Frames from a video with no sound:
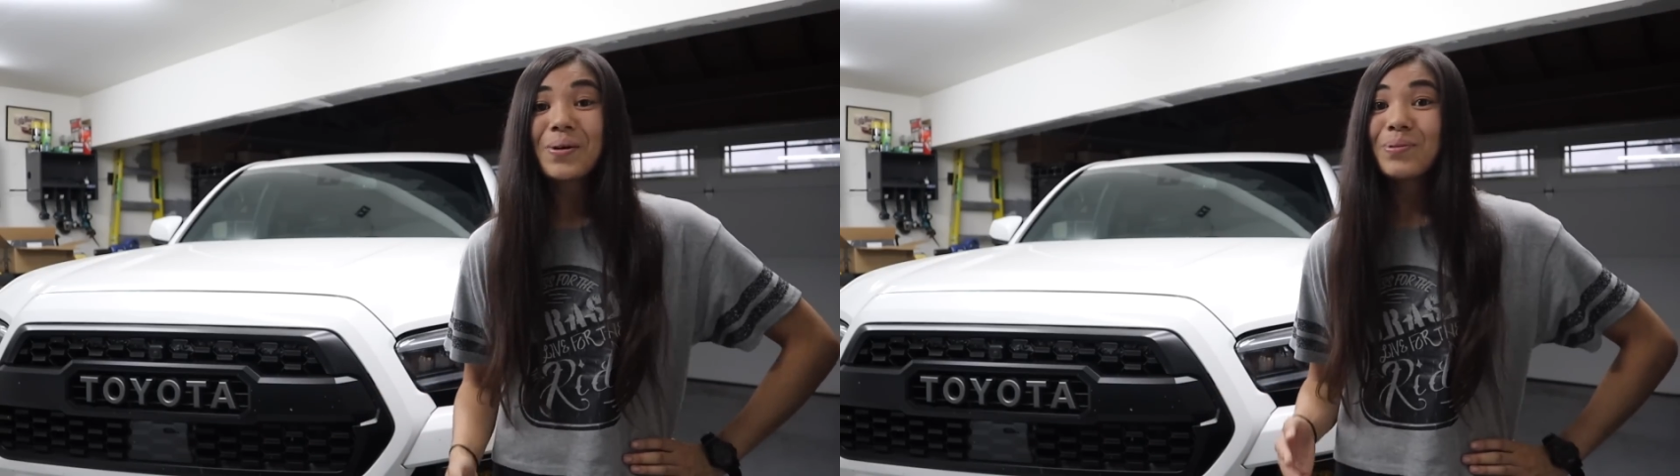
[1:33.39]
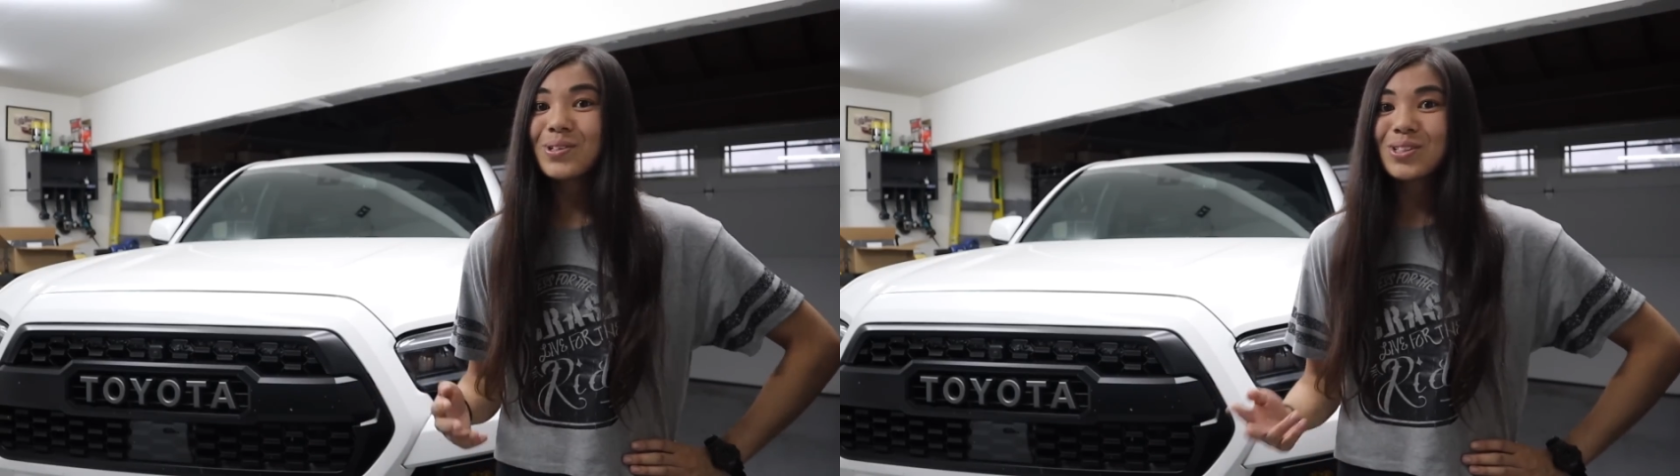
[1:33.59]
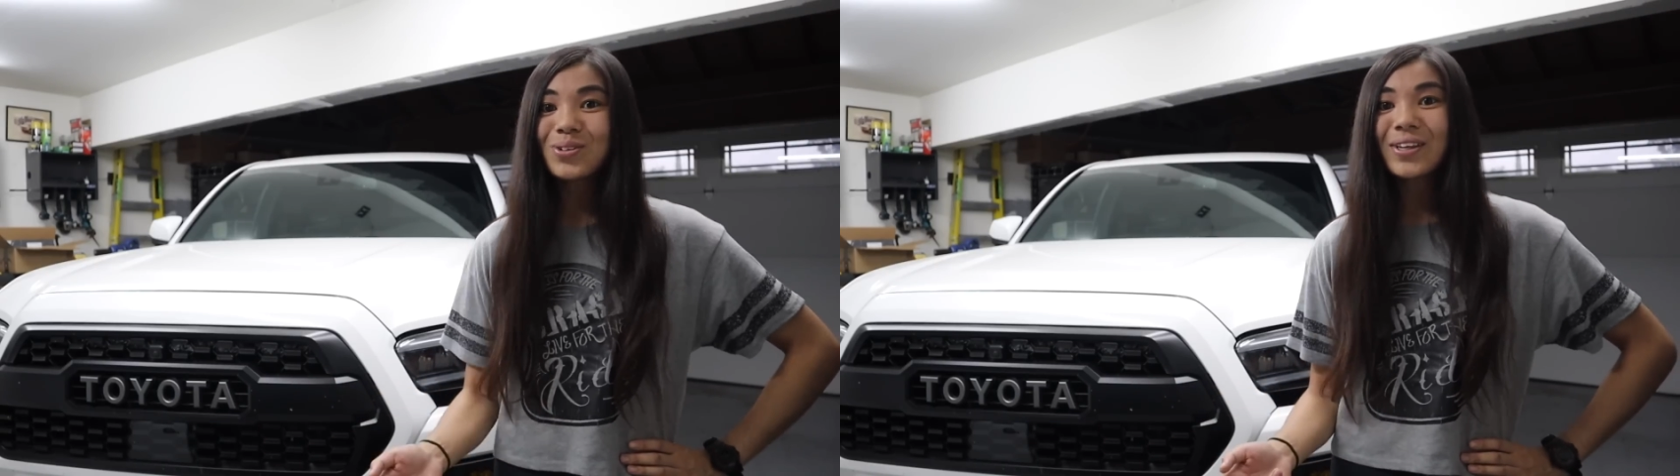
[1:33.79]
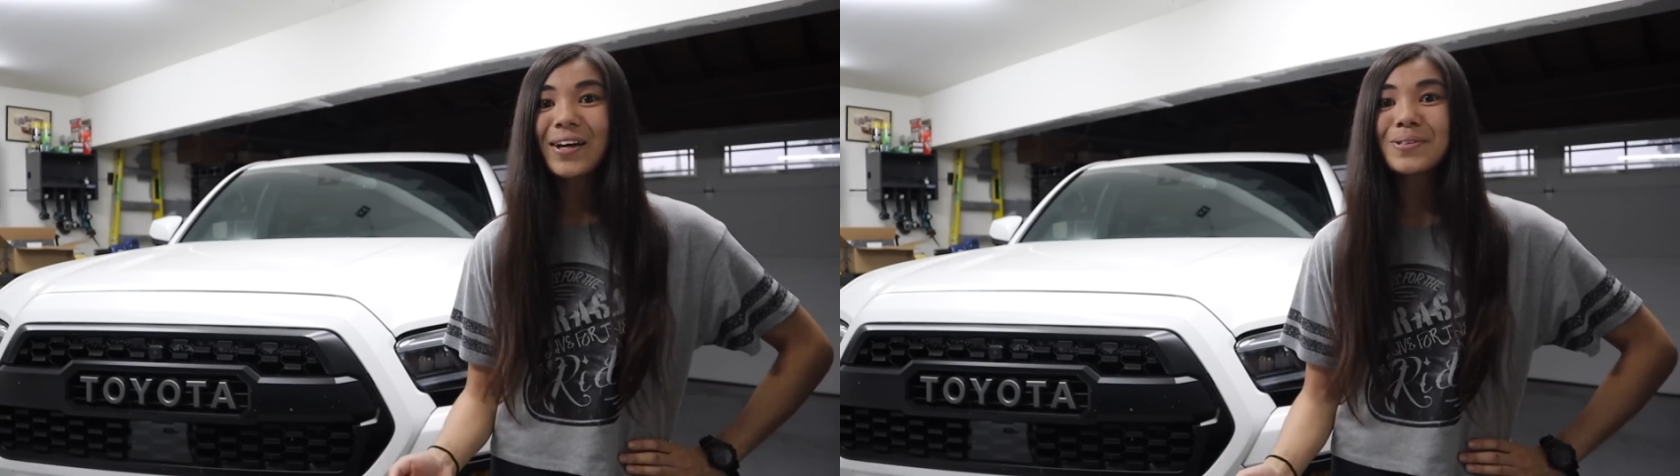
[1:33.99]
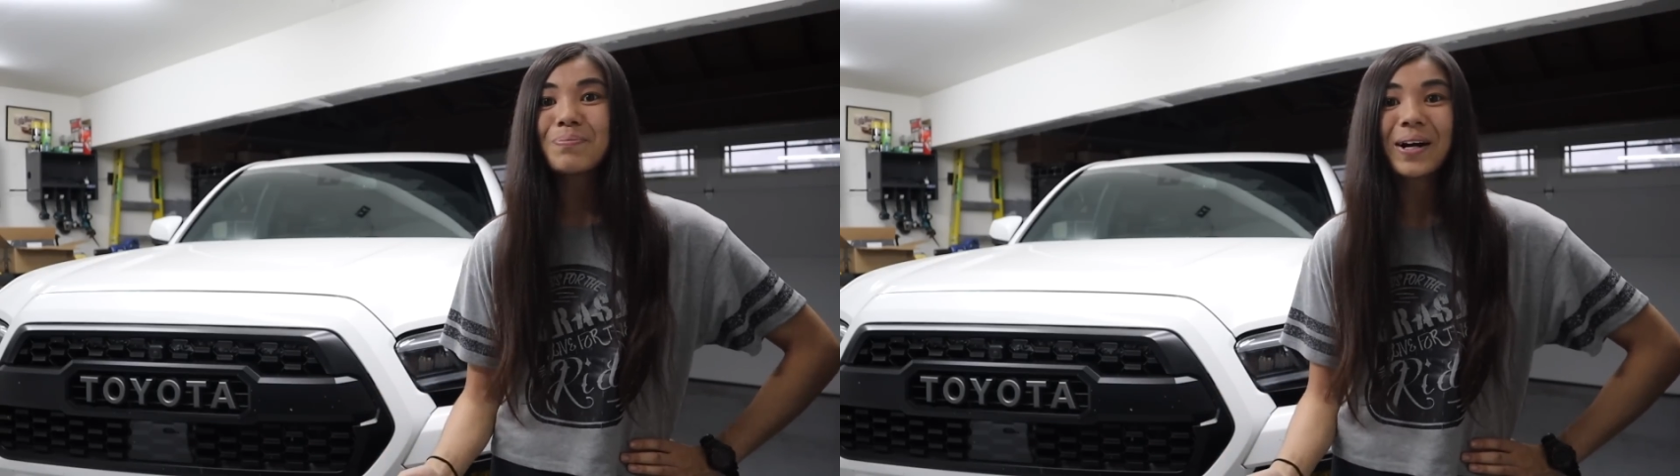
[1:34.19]
put
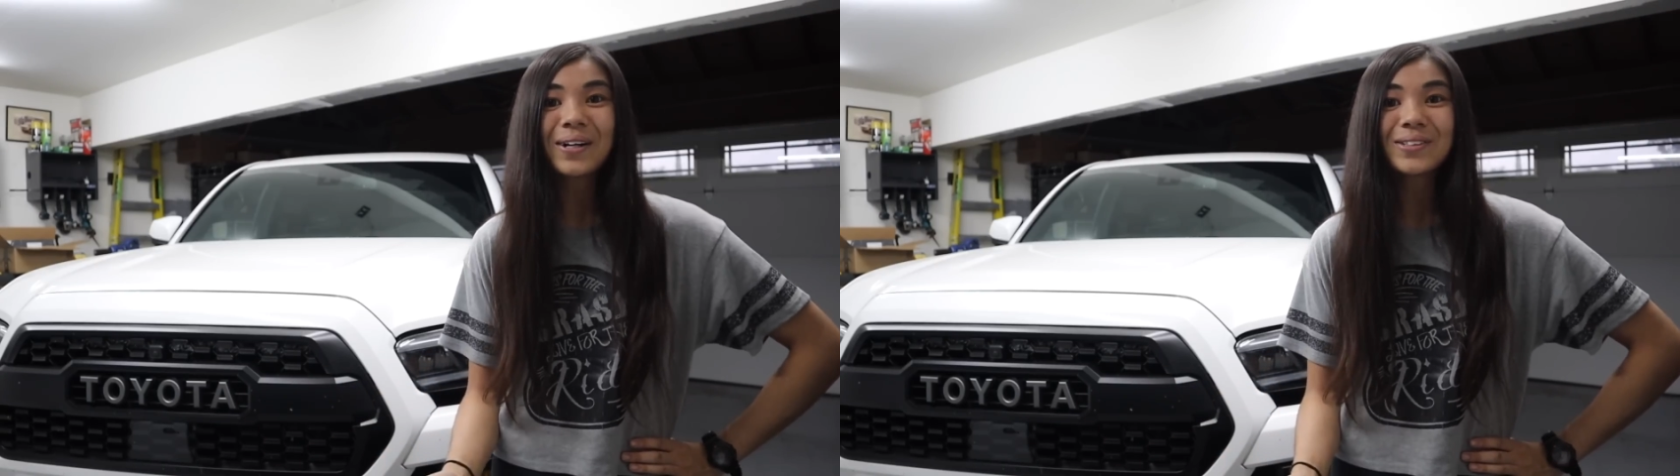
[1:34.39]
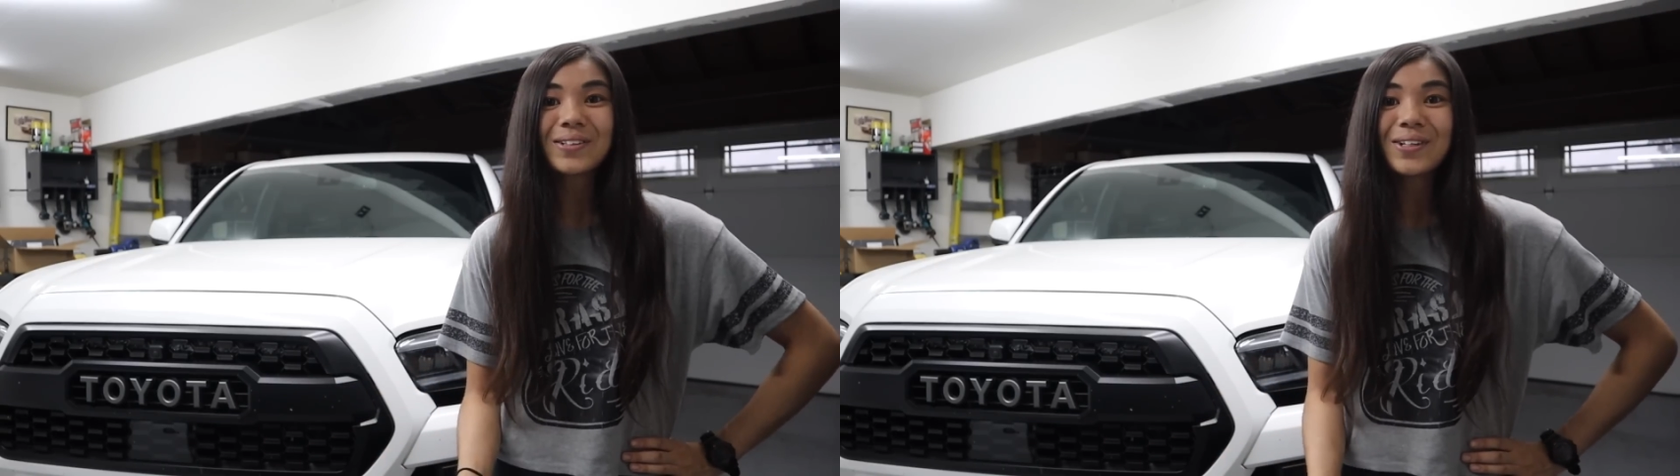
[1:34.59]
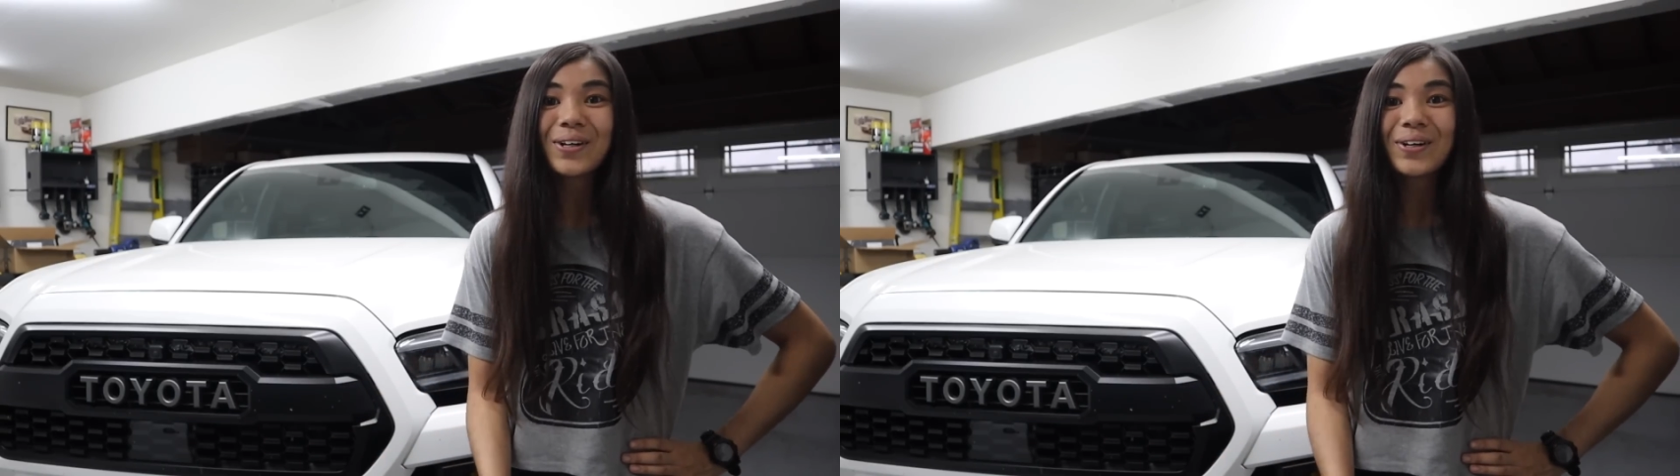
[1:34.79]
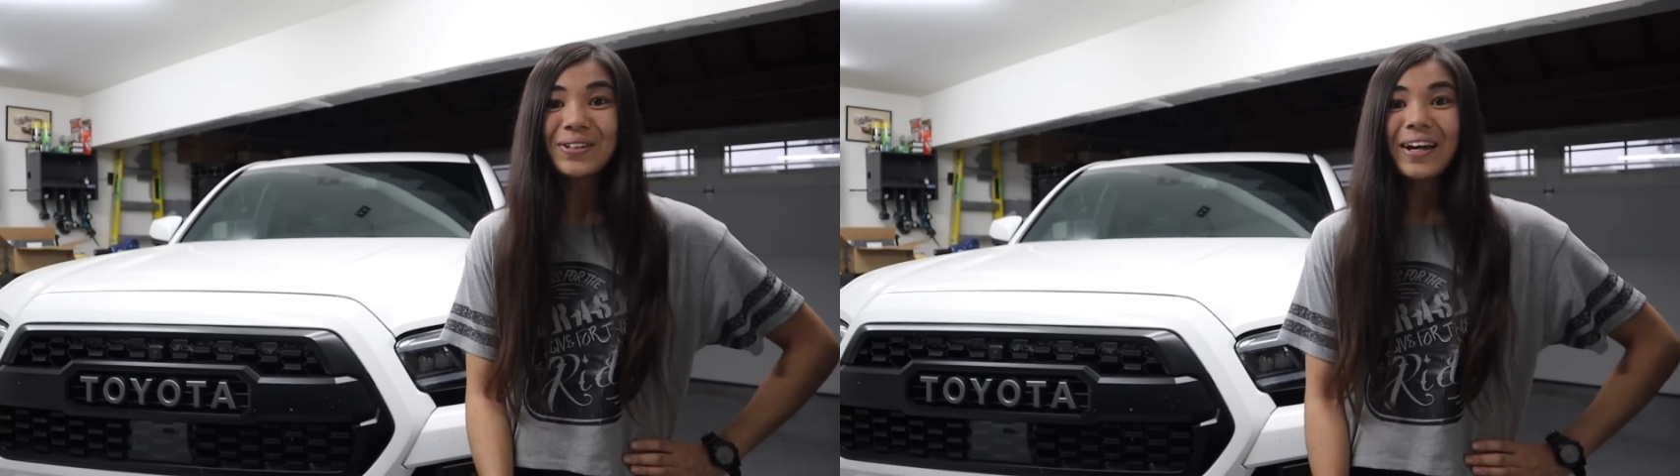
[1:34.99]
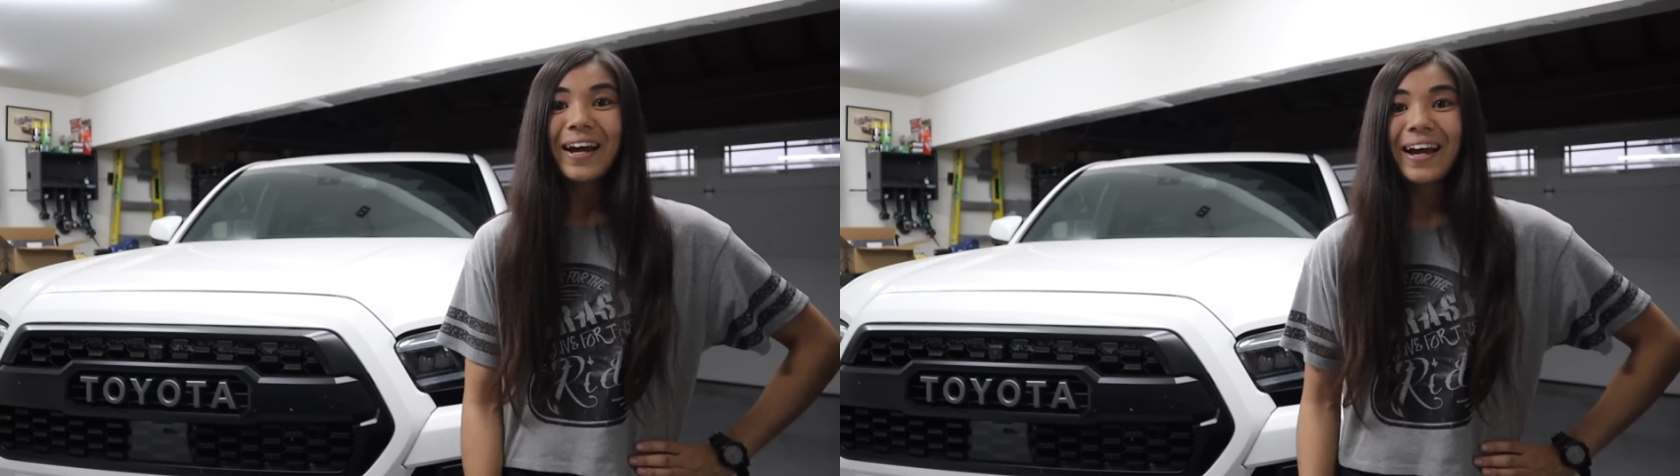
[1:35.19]
2,000 miles on
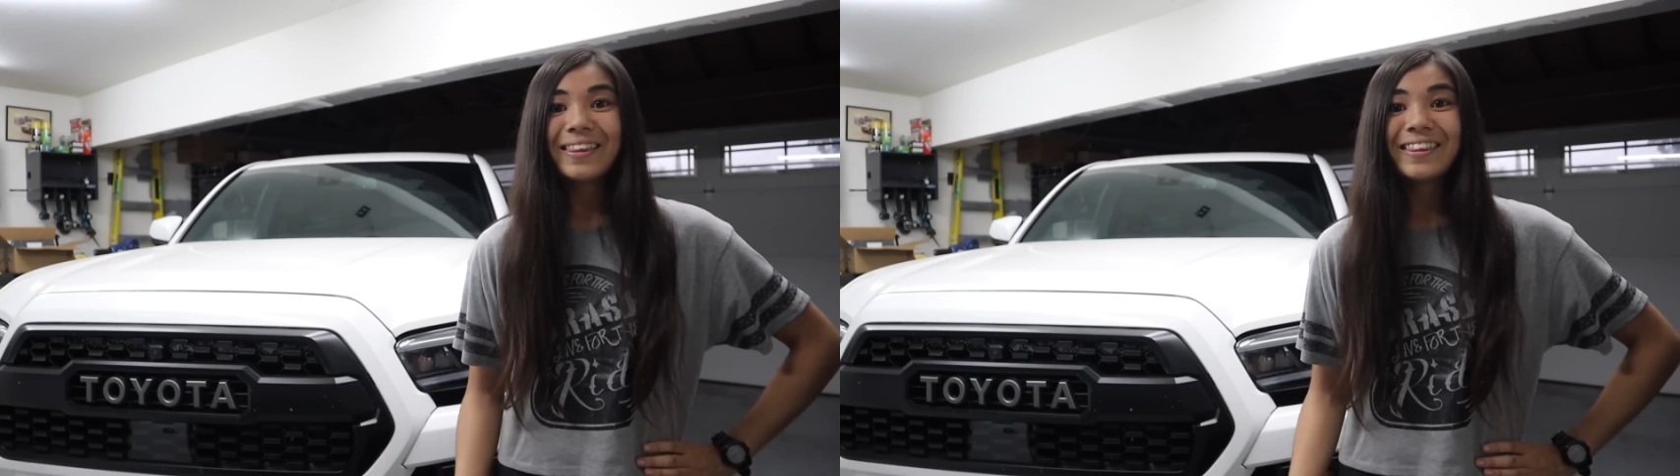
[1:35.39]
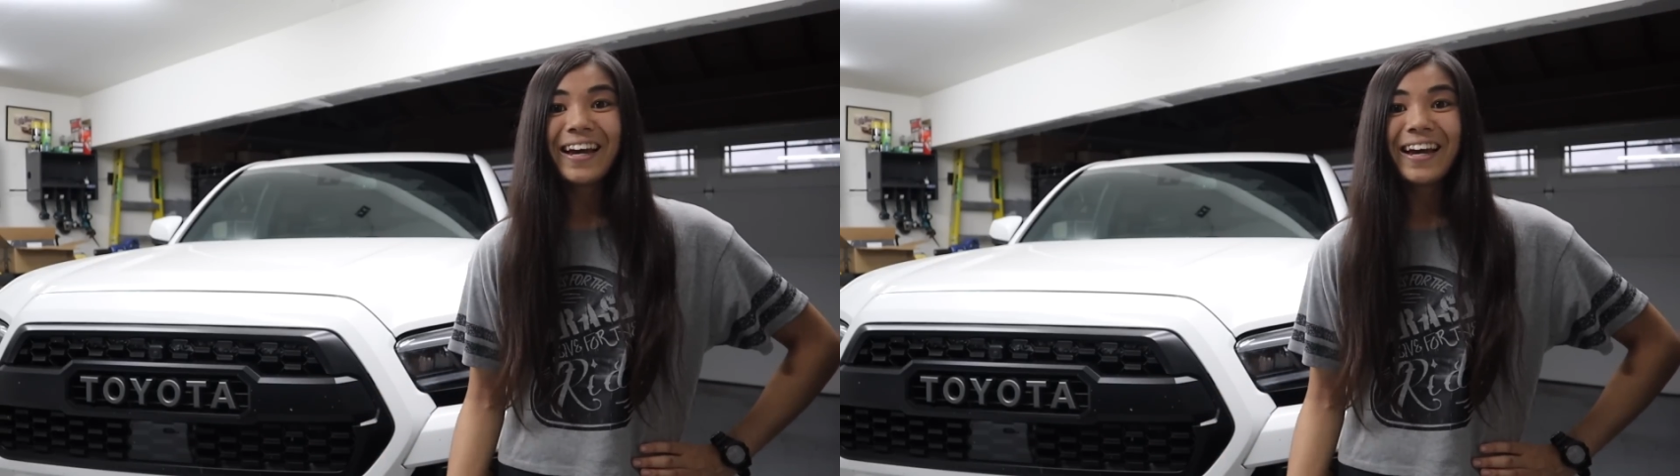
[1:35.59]
her, and